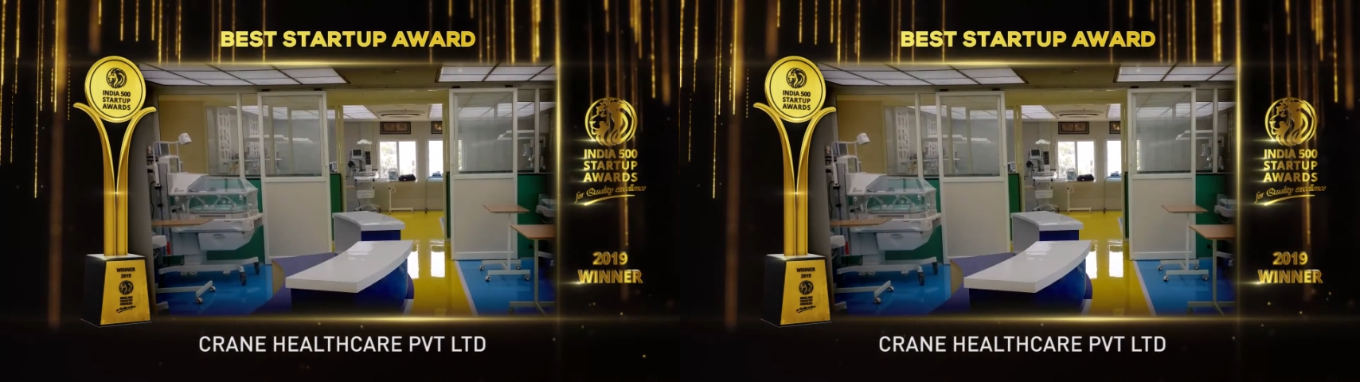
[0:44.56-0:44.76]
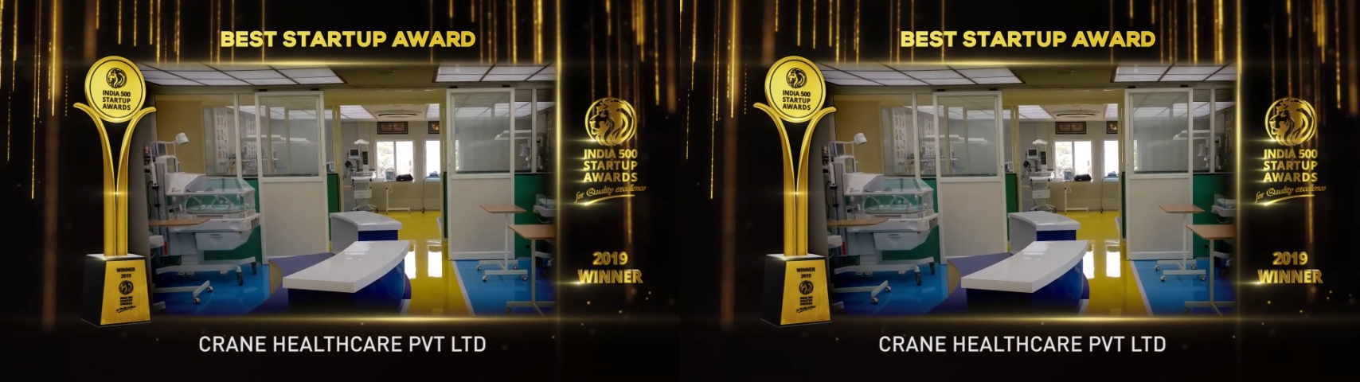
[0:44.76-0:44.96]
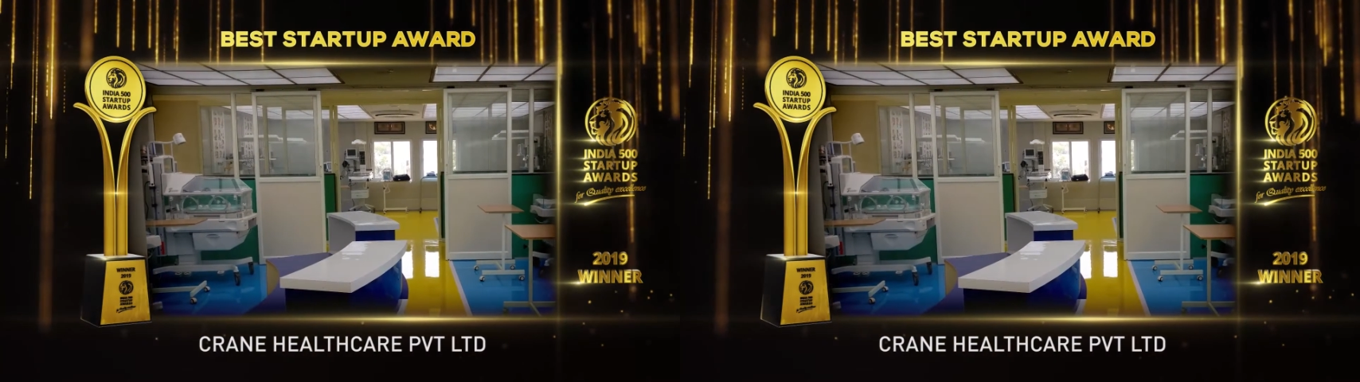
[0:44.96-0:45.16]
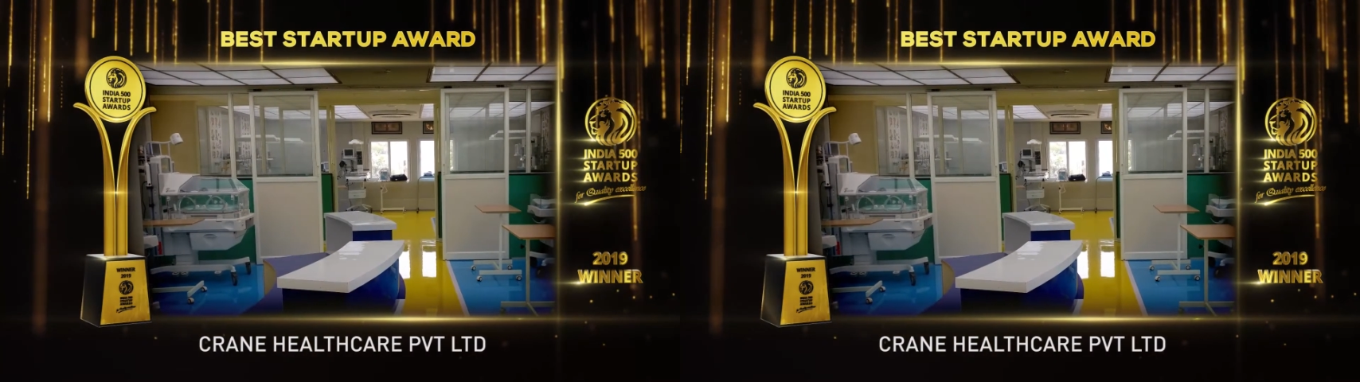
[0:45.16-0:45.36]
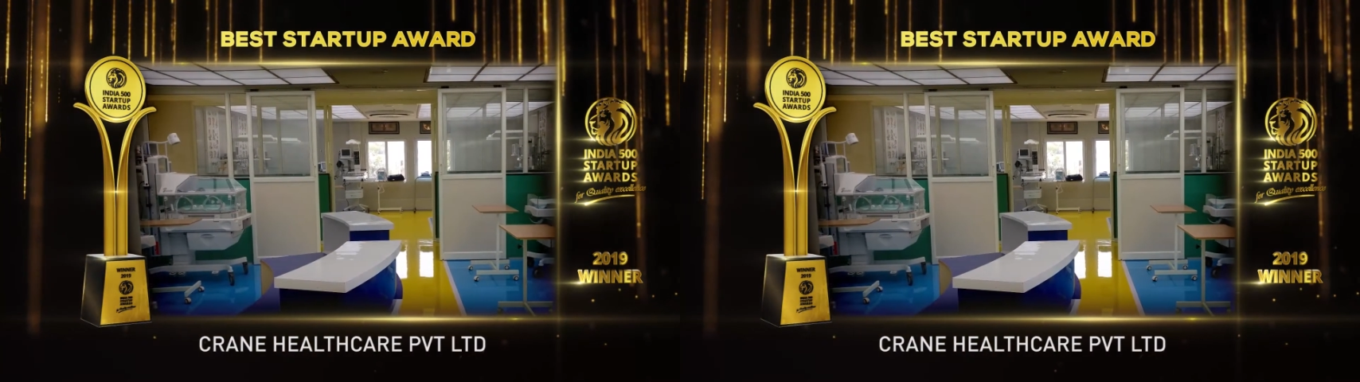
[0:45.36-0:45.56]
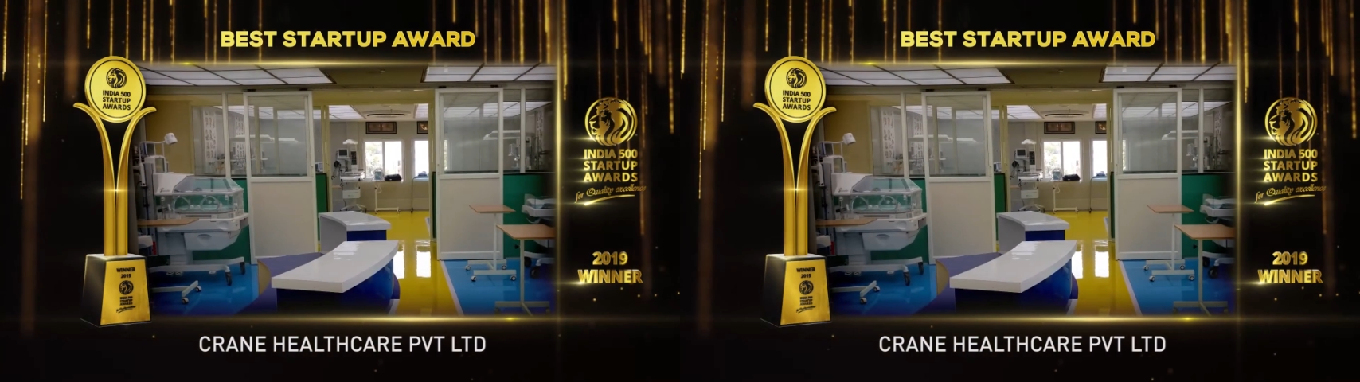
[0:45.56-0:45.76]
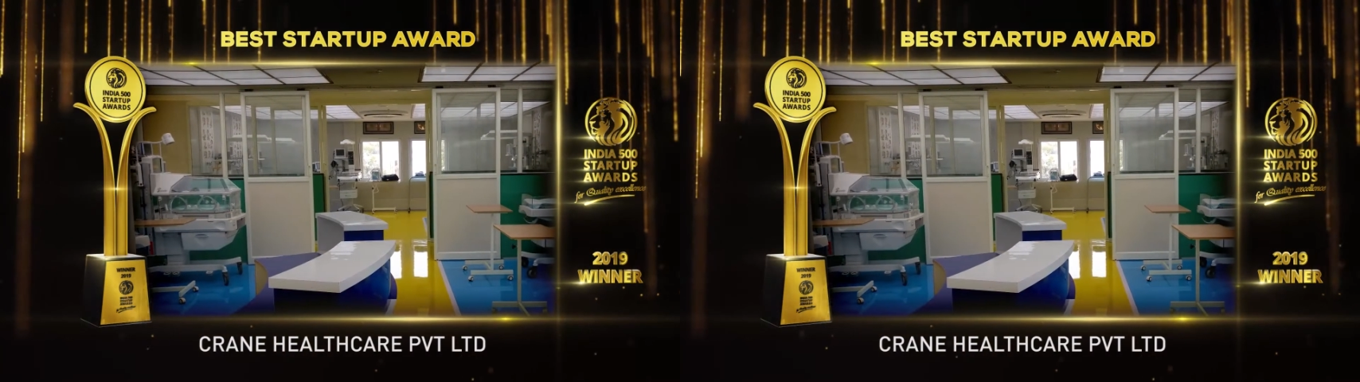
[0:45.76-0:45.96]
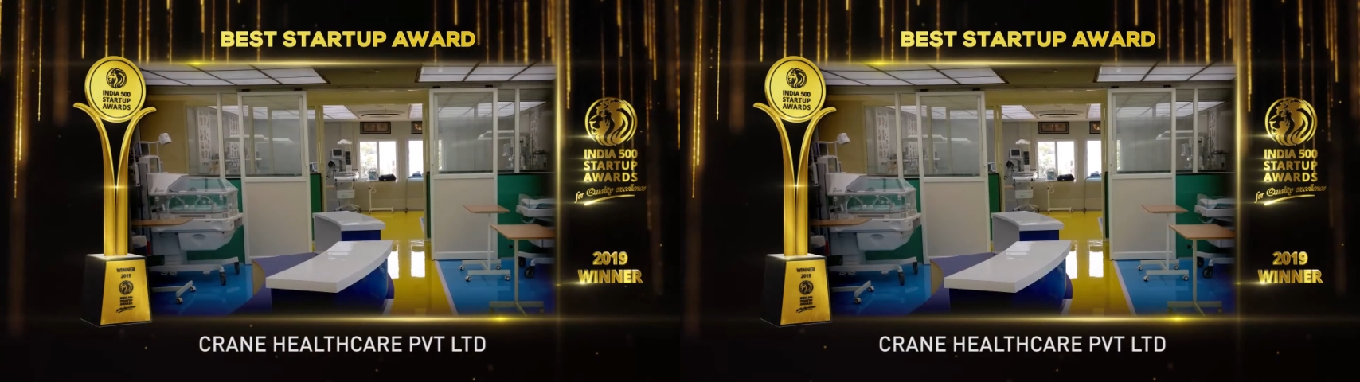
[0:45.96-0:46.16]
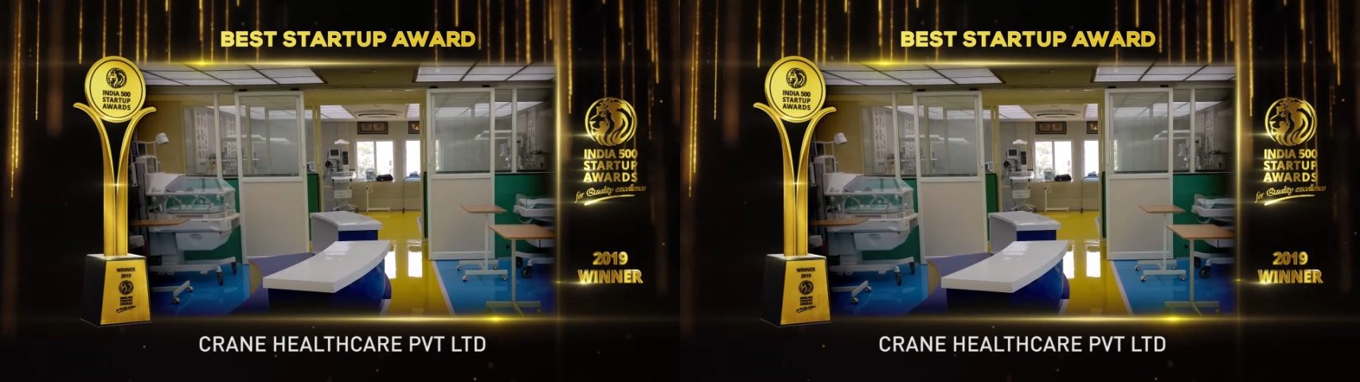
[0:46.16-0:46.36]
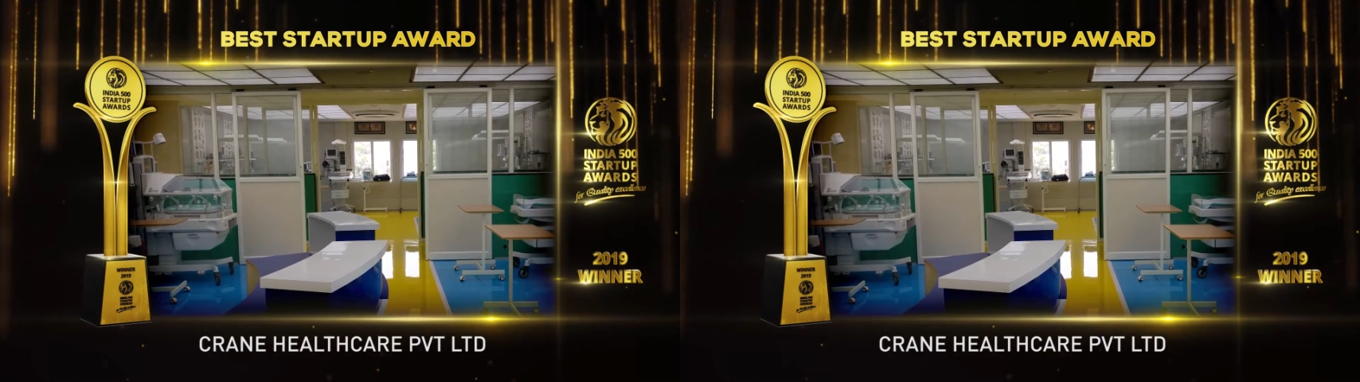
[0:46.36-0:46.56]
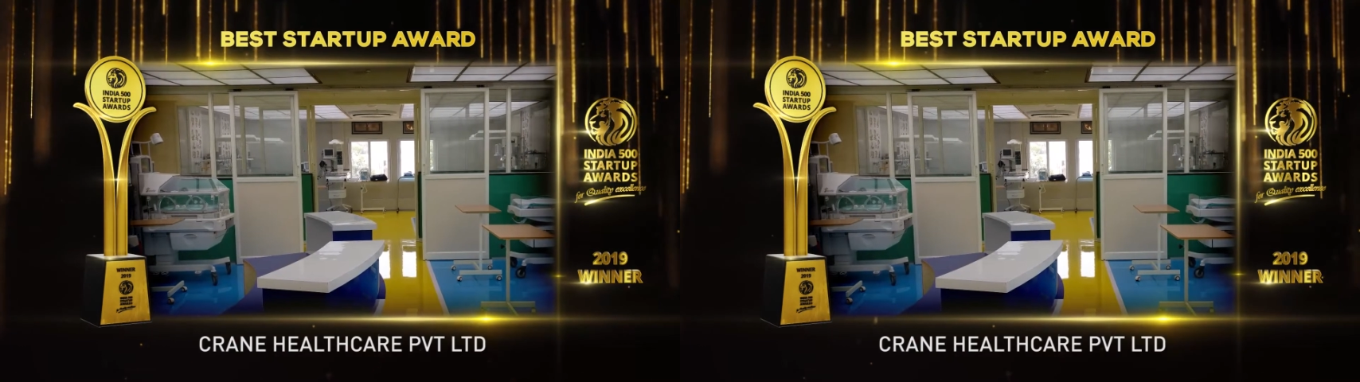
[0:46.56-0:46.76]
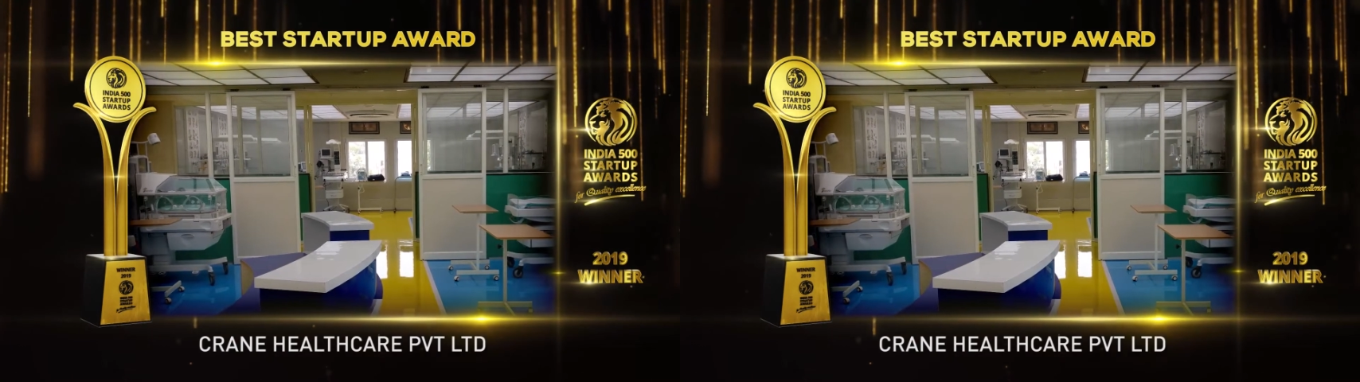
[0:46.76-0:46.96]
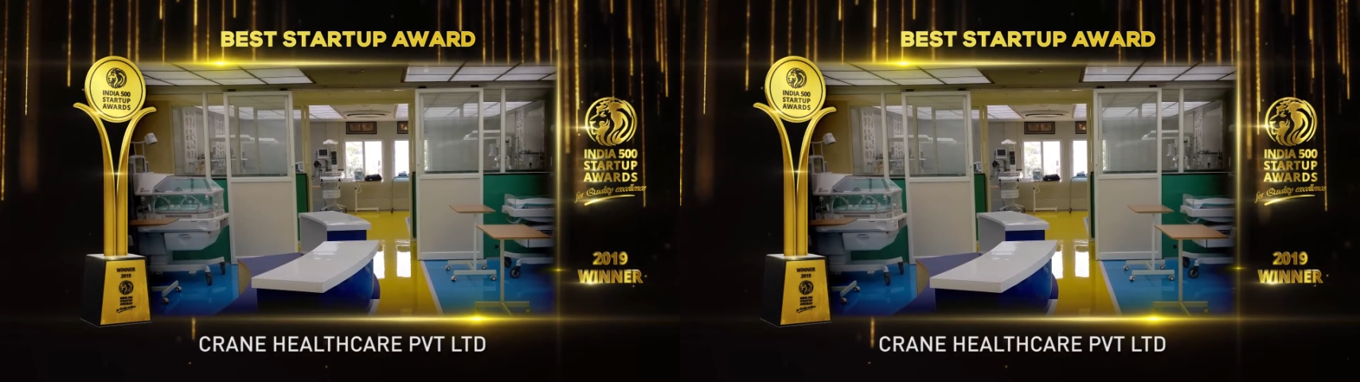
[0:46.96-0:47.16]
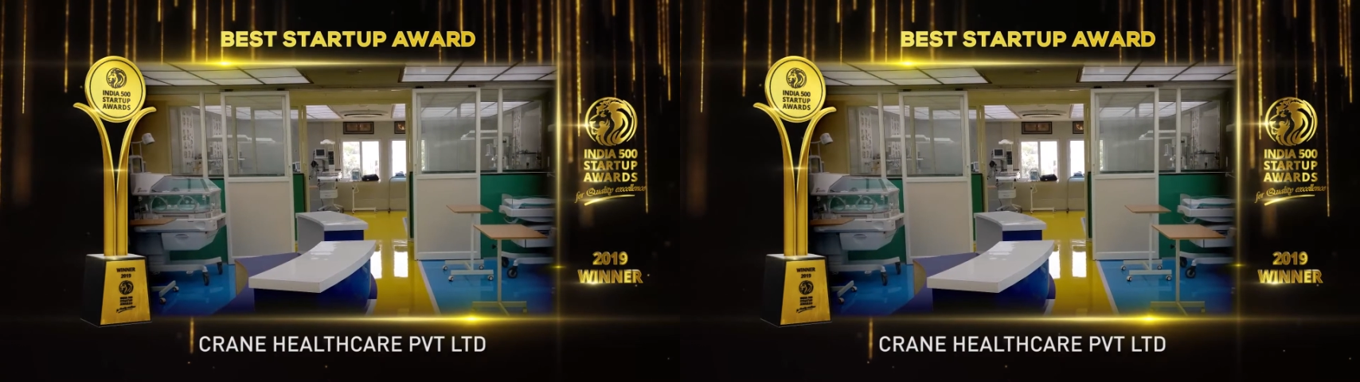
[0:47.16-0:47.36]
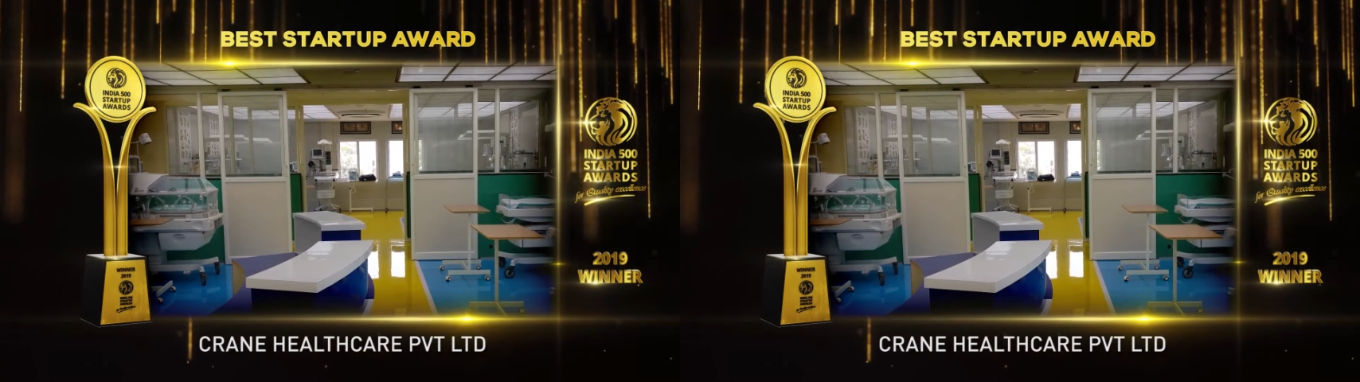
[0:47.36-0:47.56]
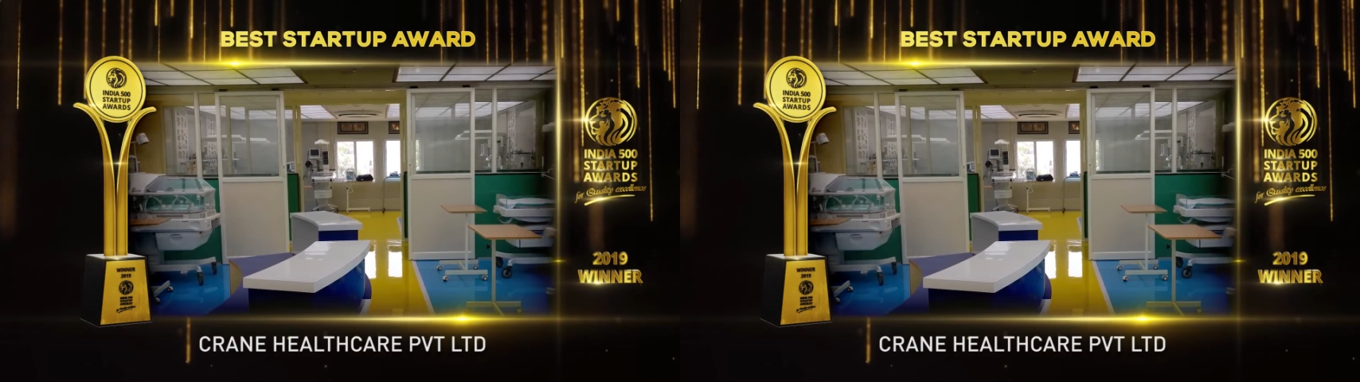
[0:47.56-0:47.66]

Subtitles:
Nobody's mouth can be seen.